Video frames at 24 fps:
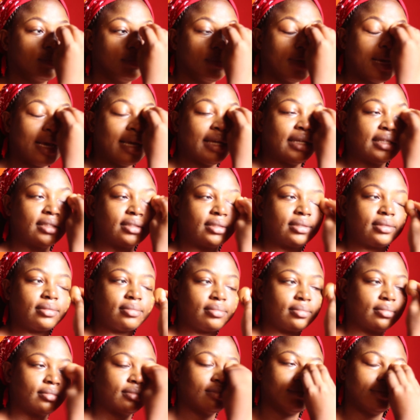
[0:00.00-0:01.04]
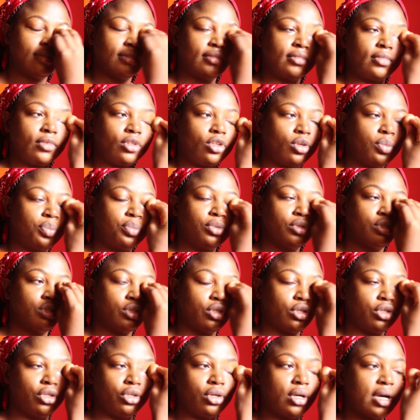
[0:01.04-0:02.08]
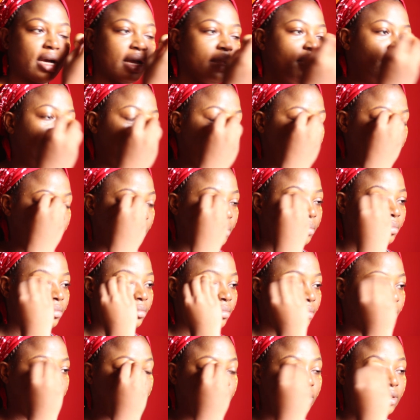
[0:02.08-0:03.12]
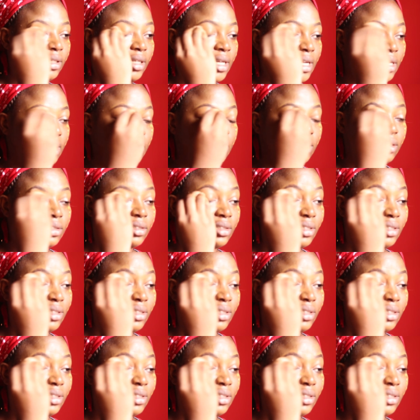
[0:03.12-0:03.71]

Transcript: to buy it. You put on your eye under